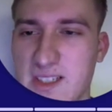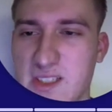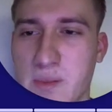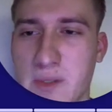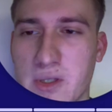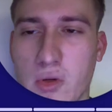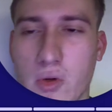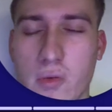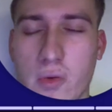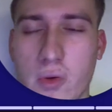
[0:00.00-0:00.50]
but
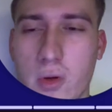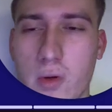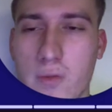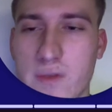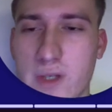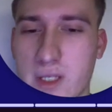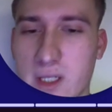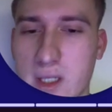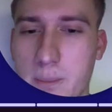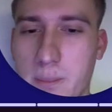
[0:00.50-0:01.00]
overall of the
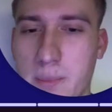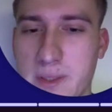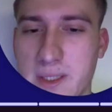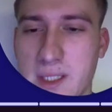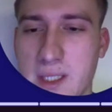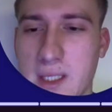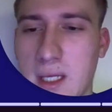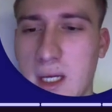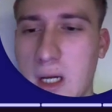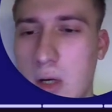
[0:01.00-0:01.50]
company,
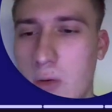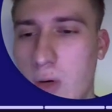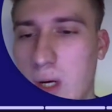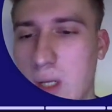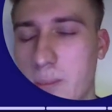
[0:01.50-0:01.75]
right?